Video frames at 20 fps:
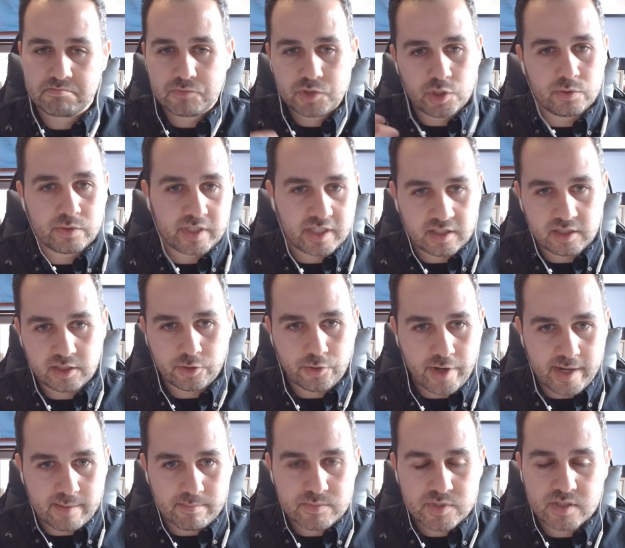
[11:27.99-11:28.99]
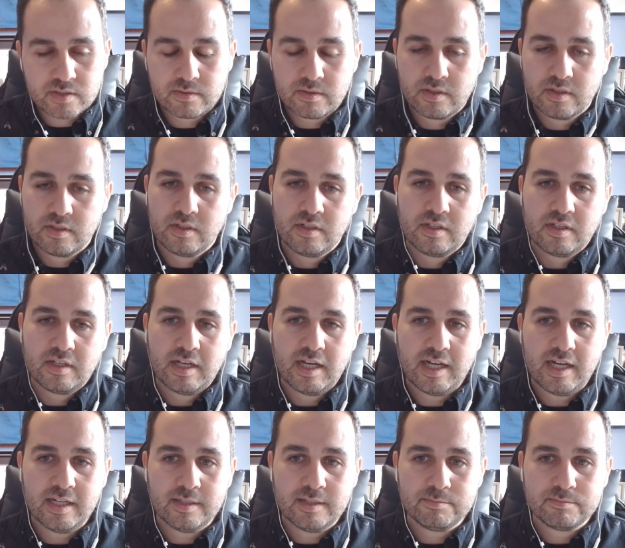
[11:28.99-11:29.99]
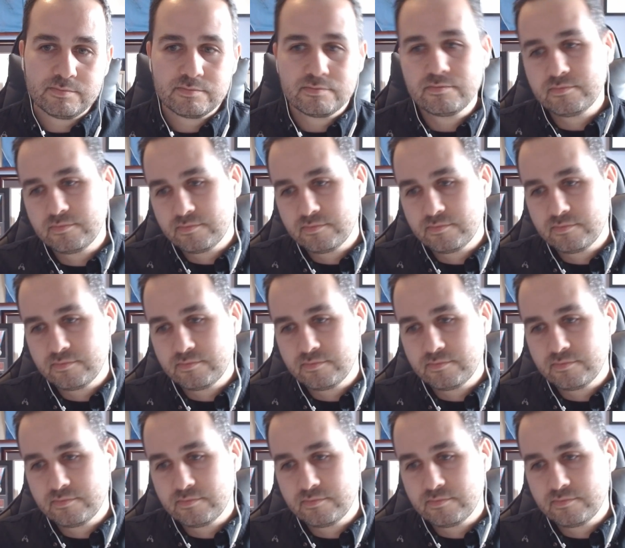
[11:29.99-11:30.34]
so kilograms. Um,